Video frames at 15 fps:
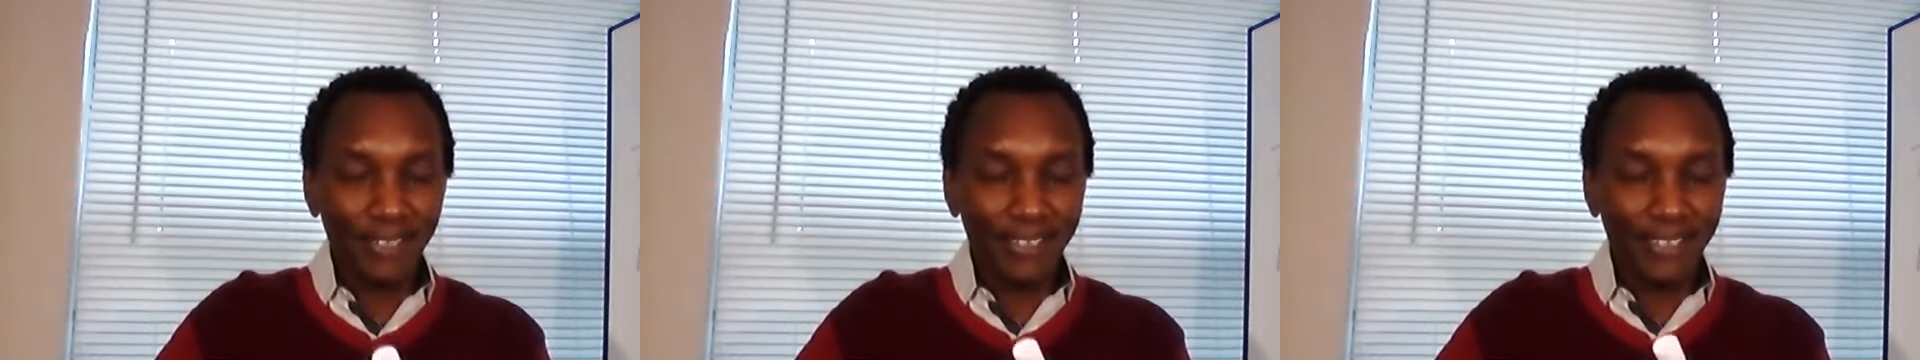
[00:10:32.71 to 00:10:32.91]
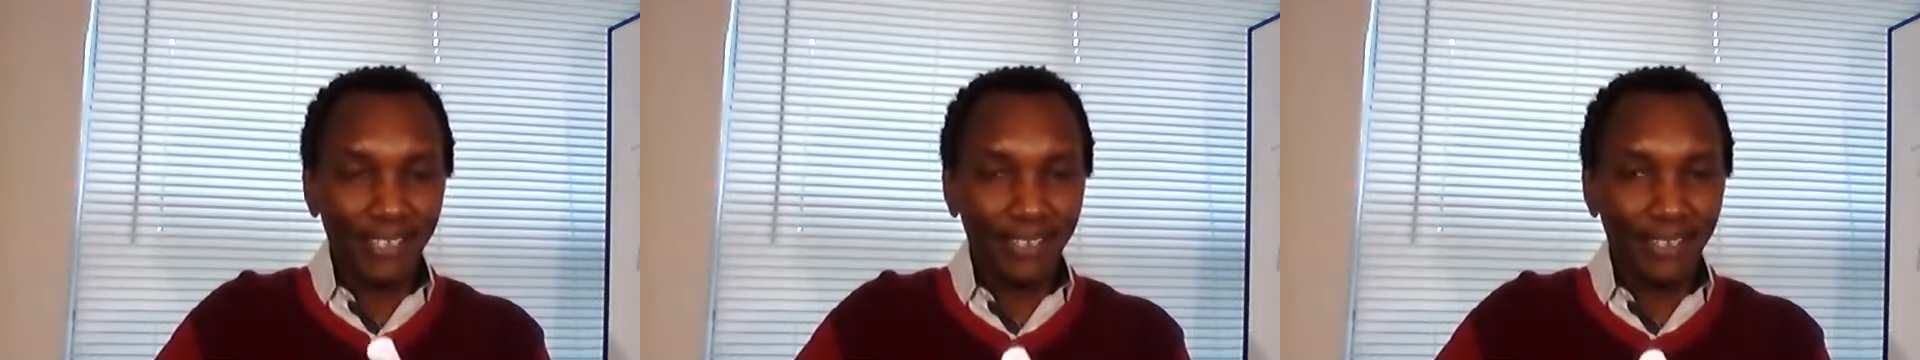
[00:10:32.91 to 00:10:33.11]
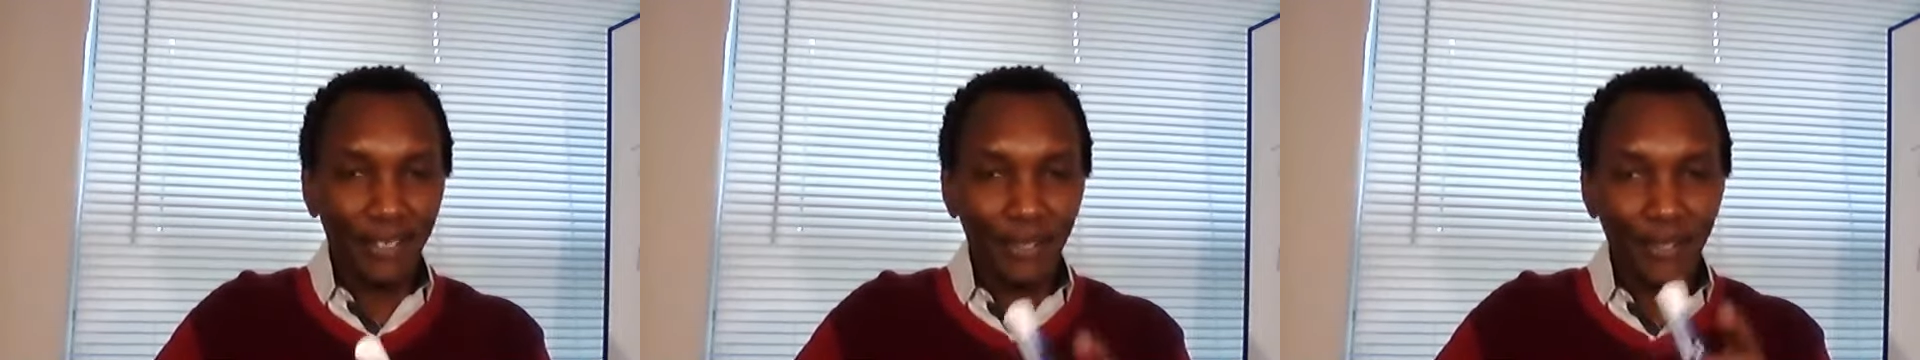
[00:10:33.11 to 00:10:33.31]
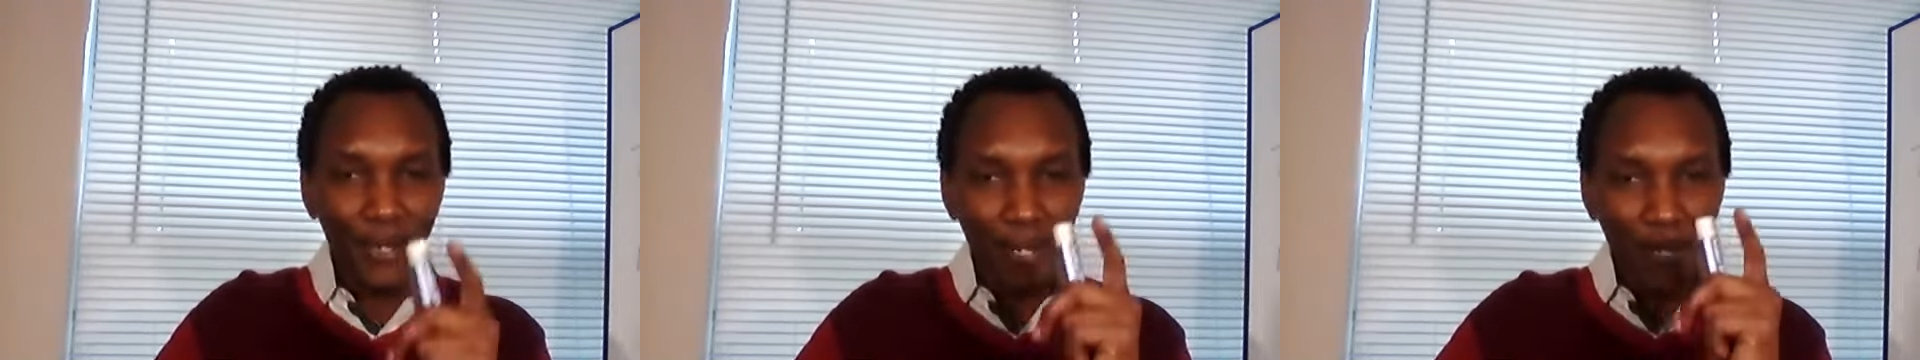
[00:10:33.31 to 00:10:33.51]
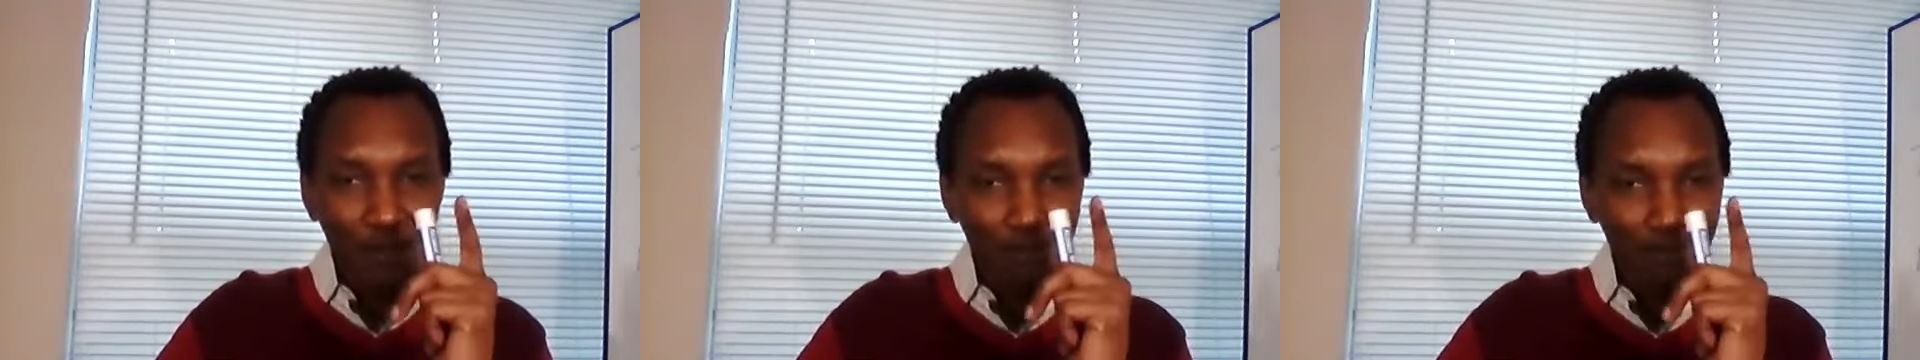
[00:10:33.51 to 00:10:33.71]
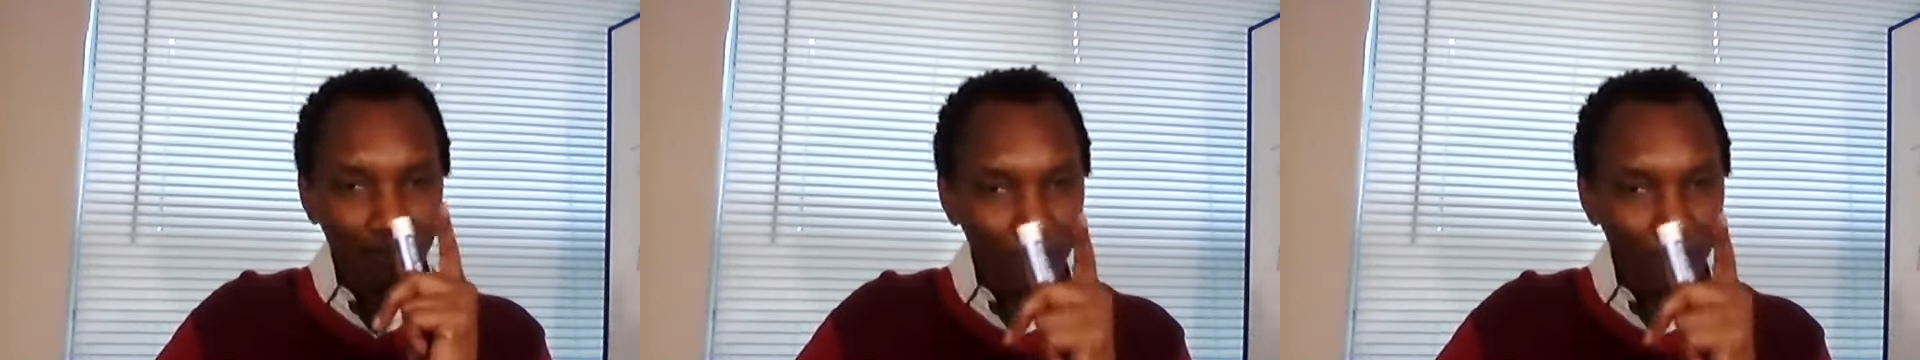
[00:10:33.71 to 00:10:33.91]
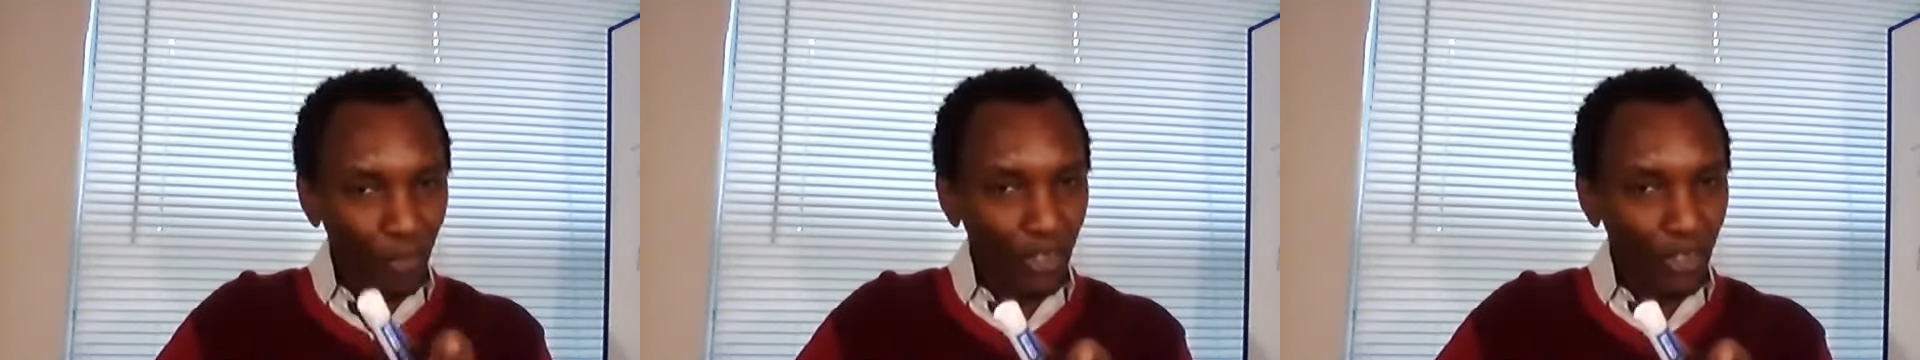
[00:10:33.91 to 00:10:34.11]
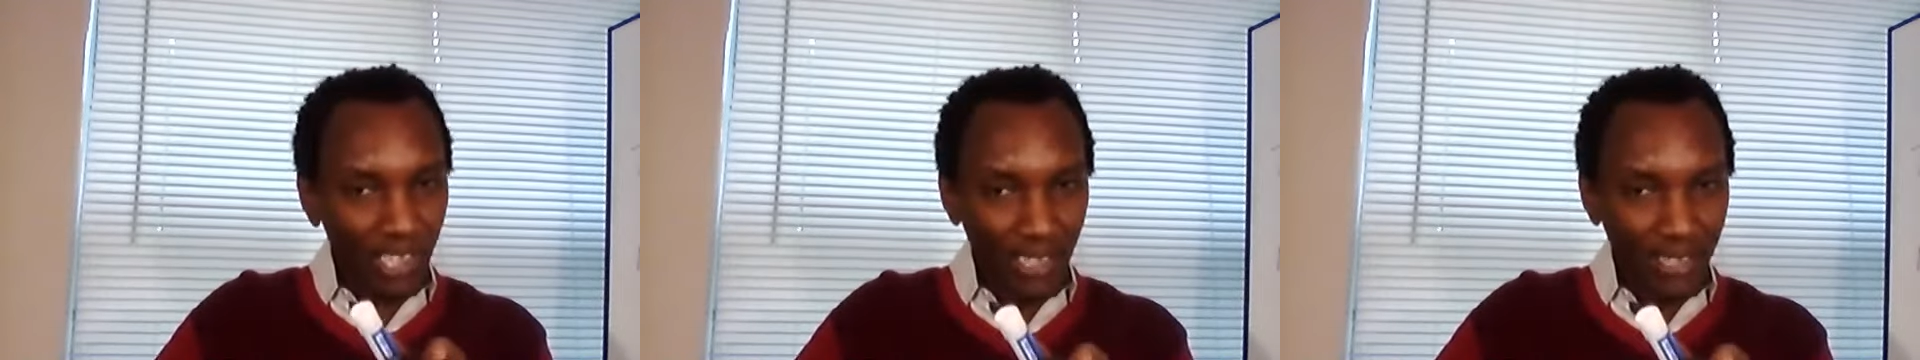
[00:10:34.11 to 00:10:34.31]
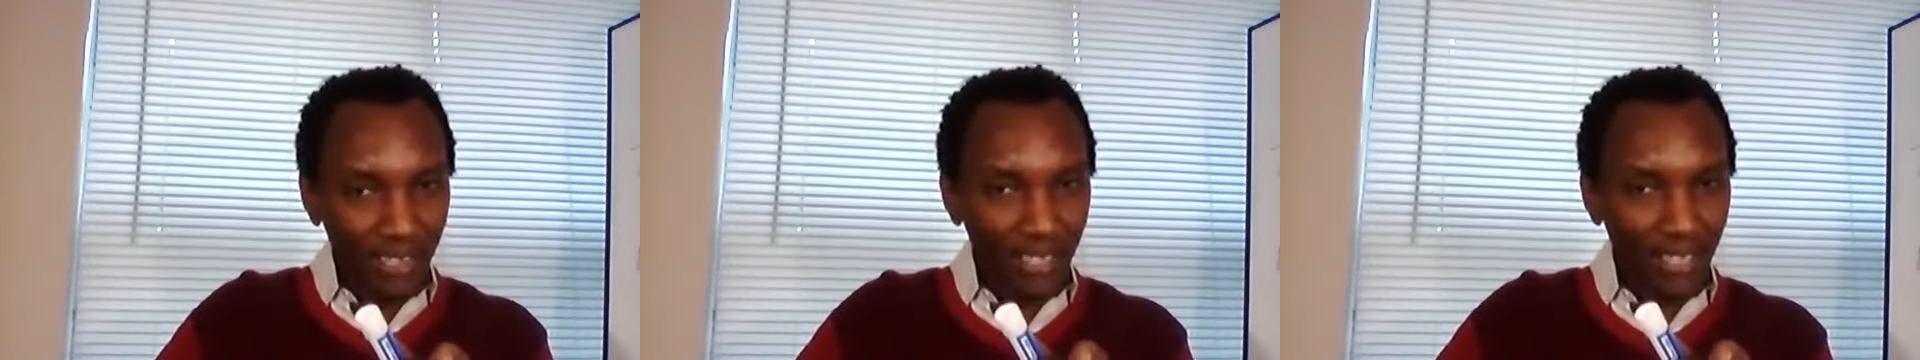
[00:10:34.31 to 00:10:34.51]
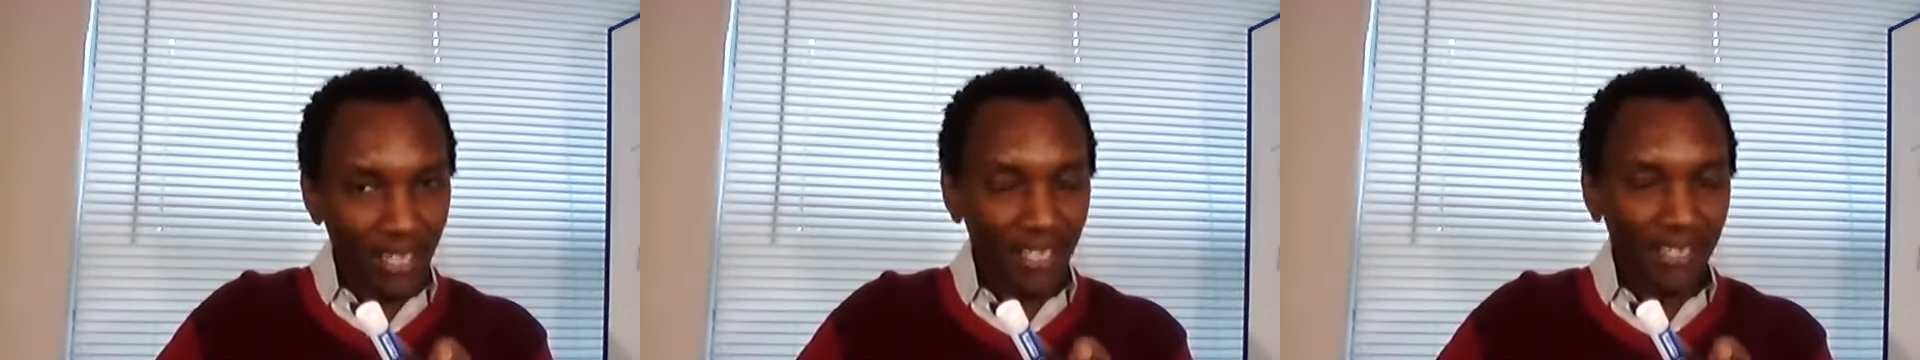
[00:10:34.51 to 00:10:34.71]
telling you muchas
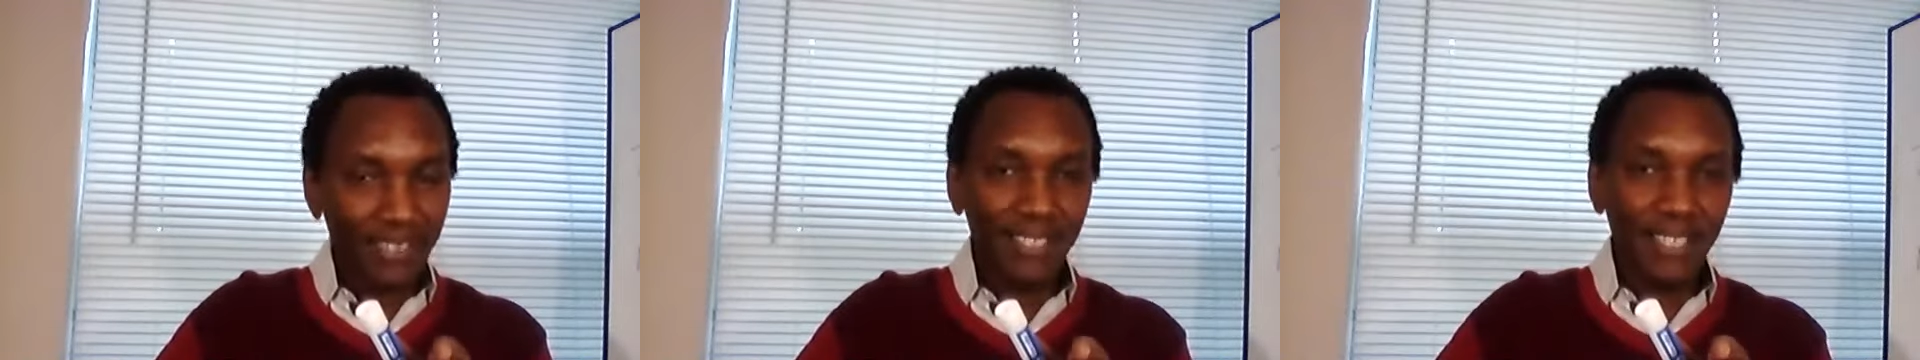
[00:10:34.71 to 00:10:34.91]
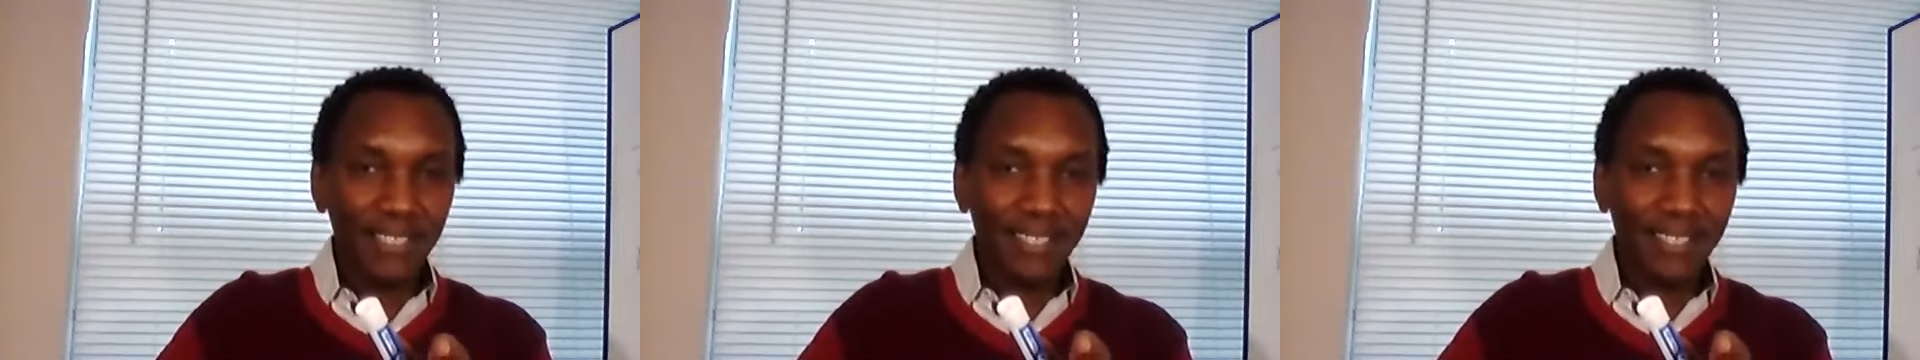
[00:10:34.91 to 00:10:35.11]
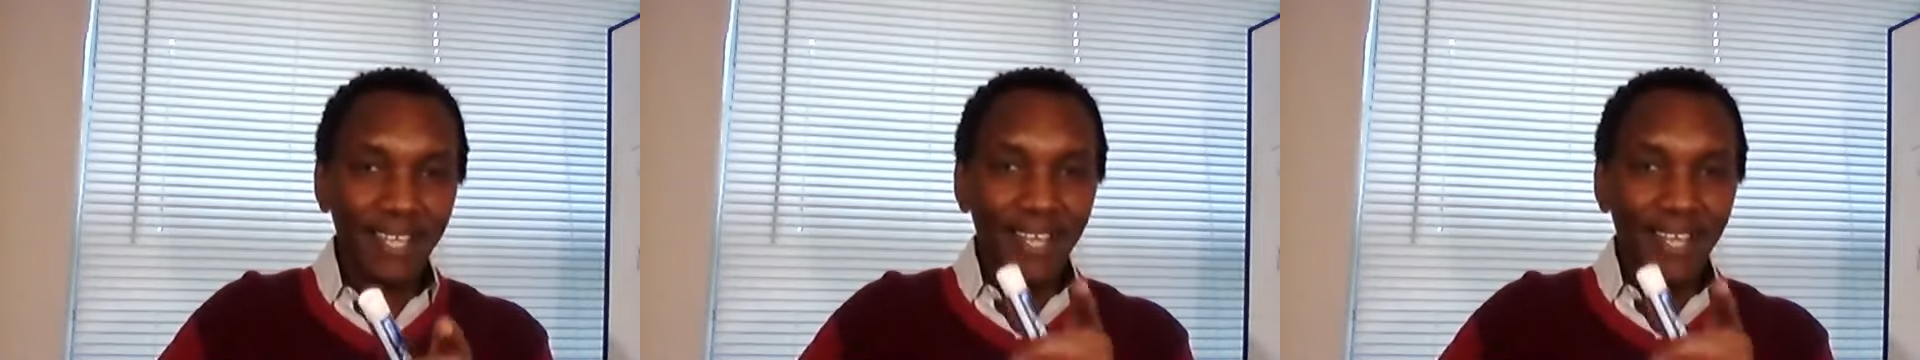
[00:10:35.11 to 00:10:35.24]
gracias